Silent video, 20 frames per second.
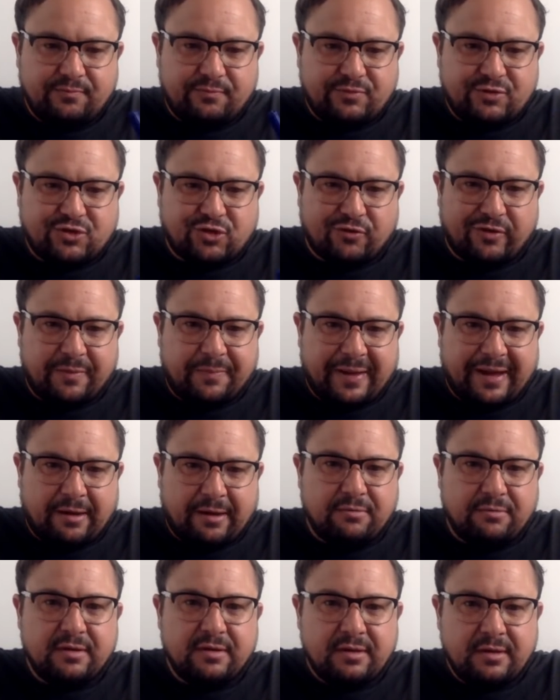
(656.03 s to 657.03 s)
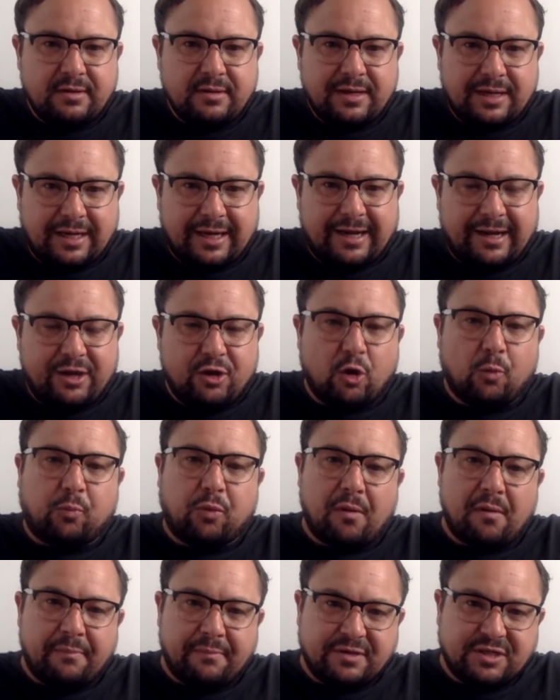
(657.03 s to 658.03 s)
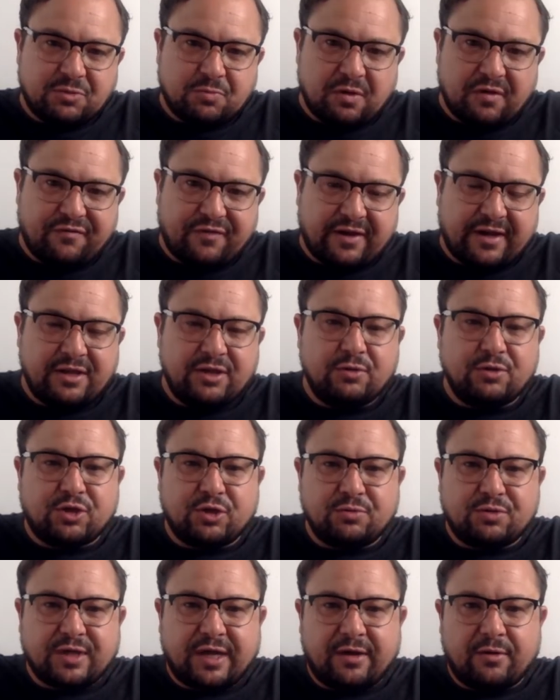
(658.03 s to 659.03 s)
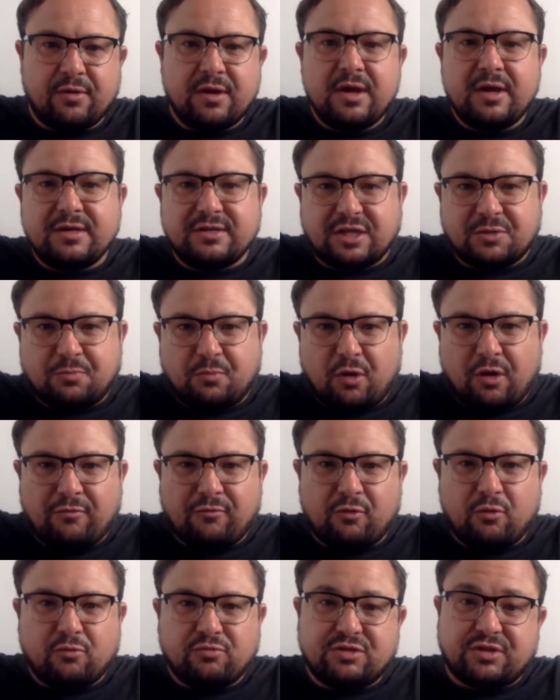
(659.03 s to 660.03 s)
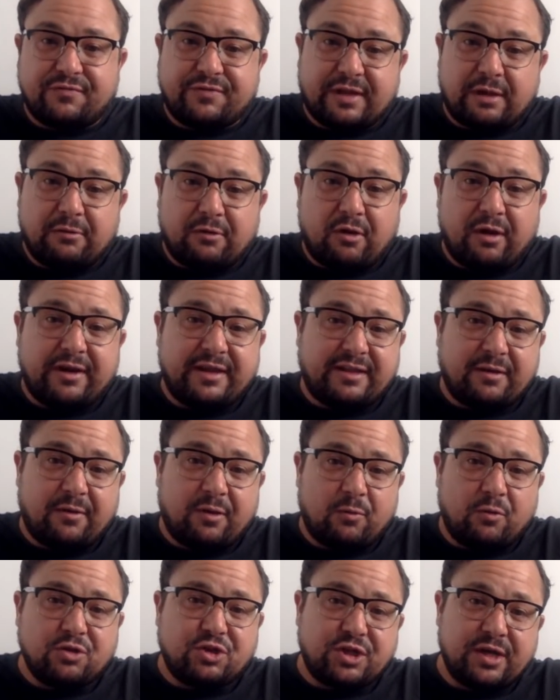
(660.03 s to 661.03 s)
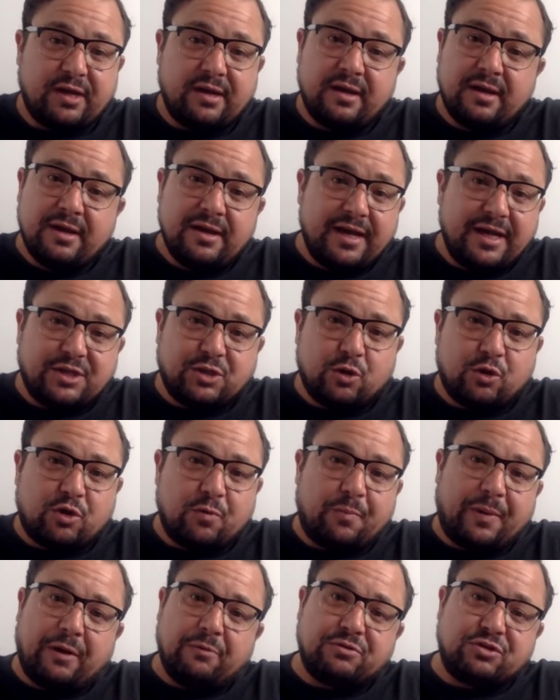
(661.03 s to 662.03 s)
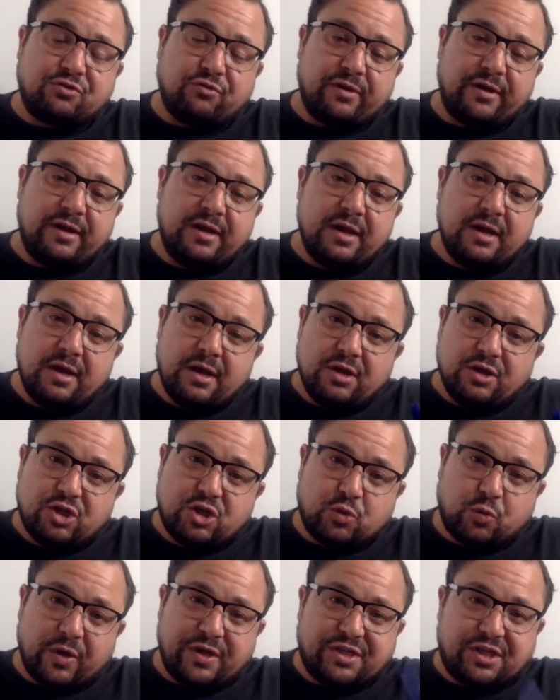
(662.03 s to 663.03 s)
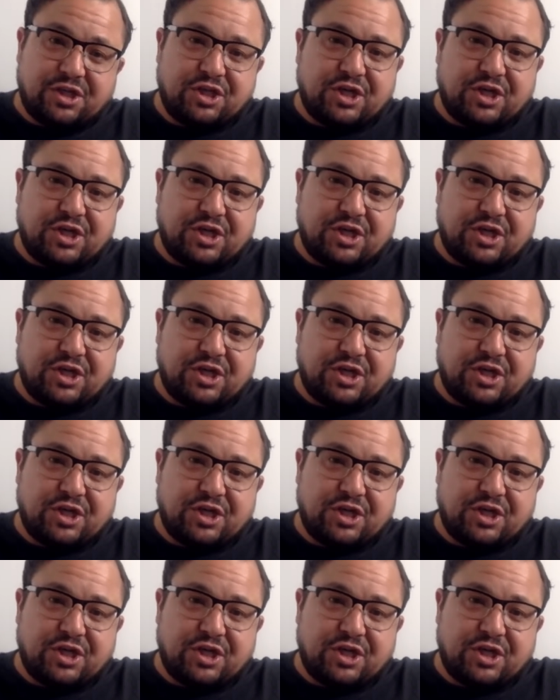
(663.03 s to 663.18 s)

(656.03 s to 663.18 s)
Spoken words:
sorry, pal. Clearly your problem because it's my fucking YouTube channel. So it's my rules. So if you don't like it, don't want to watch it. It's not compulsory. Switch the